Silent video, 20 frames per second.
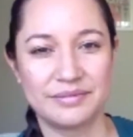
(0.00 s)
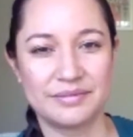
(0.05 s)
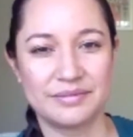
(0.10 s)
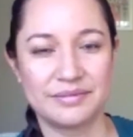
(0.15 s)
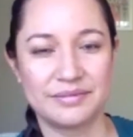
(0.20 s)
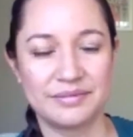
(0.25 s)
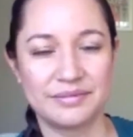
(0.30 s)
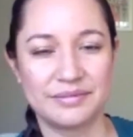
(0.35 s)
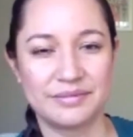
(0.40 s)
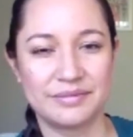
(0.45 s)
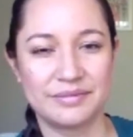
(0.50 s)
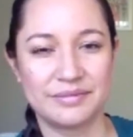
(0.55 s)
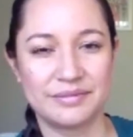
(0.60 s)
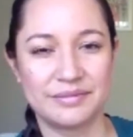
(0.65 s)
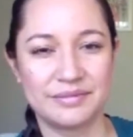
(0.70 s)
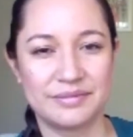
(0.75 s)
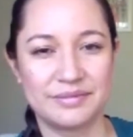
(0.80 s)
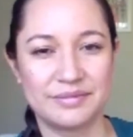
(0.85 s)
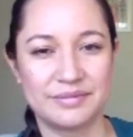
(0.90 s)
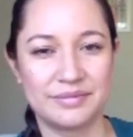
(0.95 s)

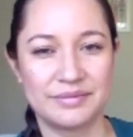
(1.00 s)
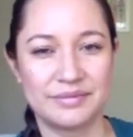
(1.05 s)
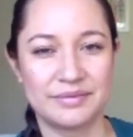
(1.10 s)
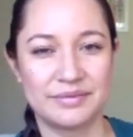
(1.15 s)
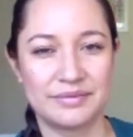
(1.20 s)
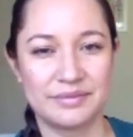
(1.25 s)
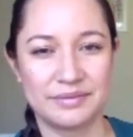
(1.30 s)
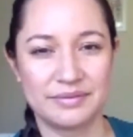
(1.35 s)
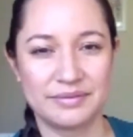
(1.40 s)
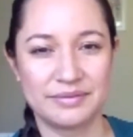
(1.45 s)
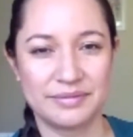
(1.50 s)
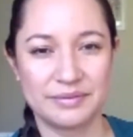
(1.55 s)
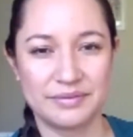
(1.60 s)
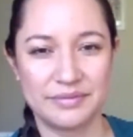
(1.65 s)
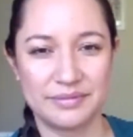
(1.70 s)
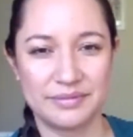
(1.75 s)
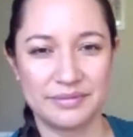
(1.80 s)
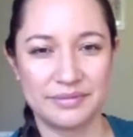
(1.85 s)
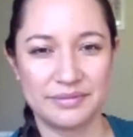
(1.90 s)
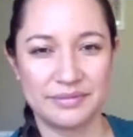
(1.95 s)

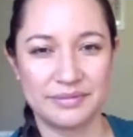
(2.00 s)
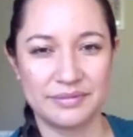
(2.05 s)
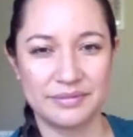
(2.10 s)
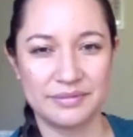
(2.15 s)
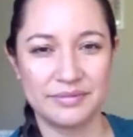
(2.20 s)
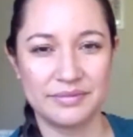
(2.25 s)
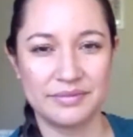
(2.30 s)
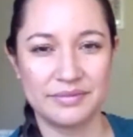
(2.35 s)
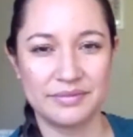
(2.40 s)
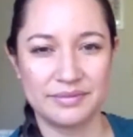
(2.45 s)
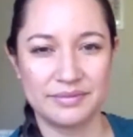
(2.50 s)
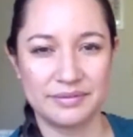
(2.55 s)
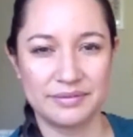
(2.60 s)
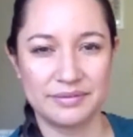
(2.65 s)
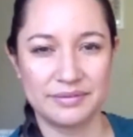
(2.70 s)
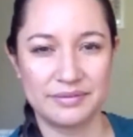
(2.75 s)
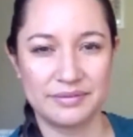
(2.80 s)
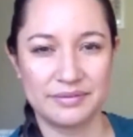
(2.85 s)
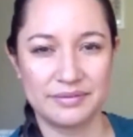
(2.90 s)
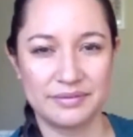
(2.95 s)

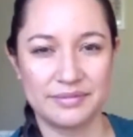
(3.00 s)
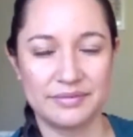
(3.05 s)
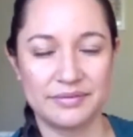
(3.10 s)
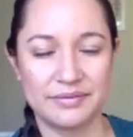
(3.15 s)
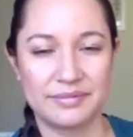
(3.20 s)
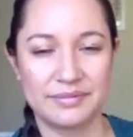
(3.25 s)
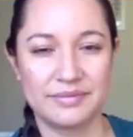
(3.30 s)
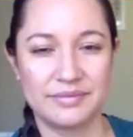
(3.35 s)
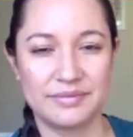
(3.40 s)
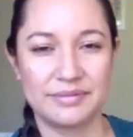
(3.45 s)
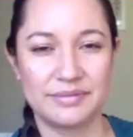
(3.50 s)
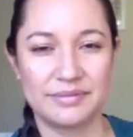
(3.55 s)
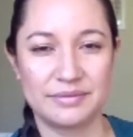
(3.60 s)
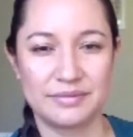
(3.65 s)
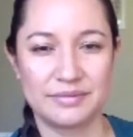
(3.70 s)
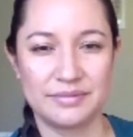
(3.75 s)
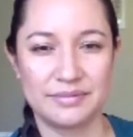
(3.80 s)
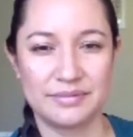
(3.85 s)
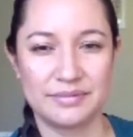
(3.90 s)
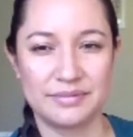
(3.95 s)

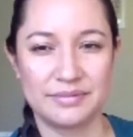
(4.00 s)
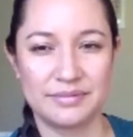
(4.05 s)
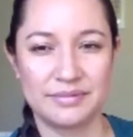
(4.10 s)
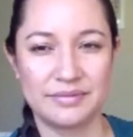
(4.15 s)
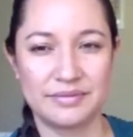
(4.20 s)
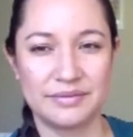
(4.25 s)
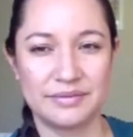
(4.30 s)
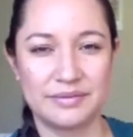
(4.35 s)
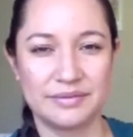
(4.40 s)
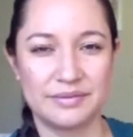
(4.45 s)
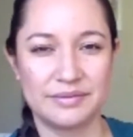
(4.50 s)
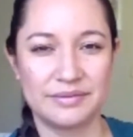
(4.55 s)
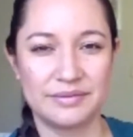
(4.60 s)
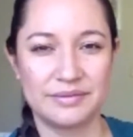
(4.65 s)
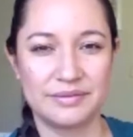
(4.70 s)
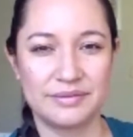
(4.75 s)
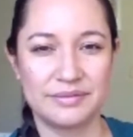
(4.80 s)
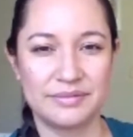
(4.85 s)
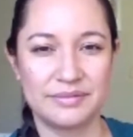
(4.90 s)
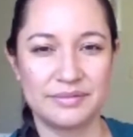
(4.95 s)

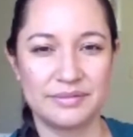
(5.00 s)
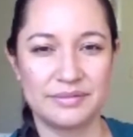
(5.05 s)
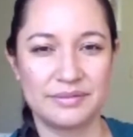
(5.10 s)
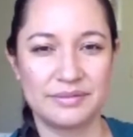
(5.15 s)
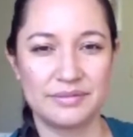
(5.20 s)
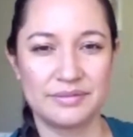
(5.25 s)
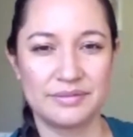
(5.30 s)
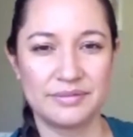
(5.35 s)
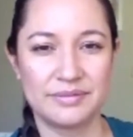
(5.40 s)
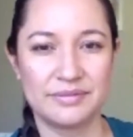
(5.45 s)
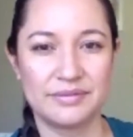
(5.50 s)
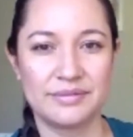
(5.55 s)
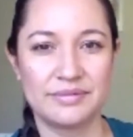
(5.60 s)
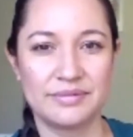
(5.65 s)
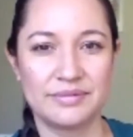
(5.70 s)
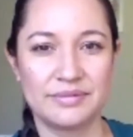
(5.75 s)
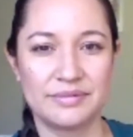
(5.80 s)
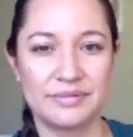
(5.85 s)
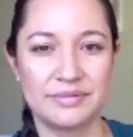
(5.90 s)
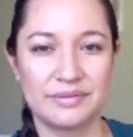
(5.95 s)

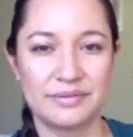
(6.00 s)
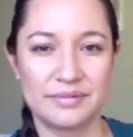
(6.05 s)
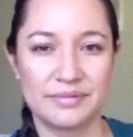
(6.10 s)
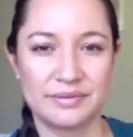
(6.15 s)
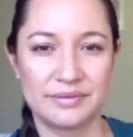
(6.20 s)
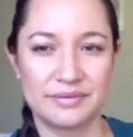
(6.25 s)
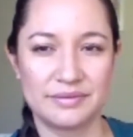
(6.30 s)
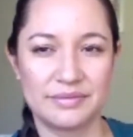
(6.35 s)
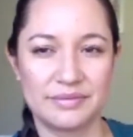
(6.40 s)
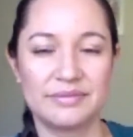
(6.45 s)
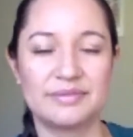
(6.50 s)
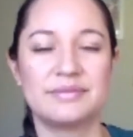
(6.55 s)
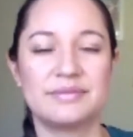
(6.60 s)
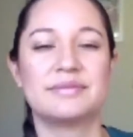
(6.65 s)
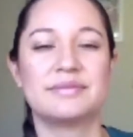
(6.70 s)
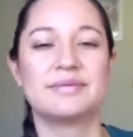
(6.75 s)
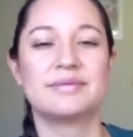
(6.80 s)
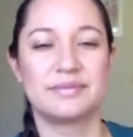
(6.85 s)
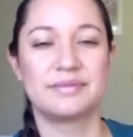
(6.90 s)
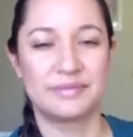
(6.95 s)

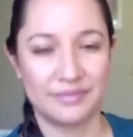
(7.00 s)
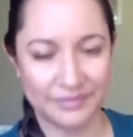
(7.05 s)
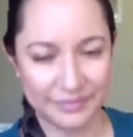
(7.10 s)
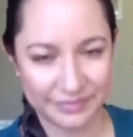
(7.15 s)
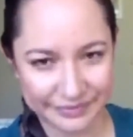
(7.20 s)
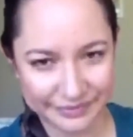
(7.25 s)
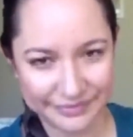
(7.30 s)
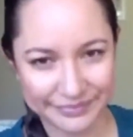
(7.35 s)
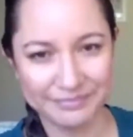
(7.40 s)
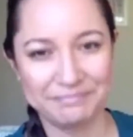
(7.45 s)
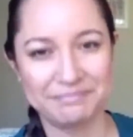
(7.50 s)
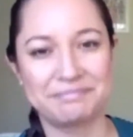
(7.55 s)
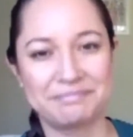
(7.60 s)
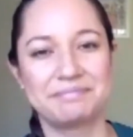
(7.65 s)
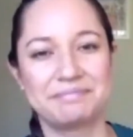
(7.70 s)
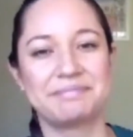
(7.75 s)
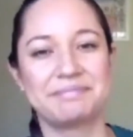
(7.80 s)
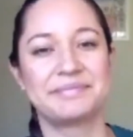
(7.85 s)
This person isn't speaking.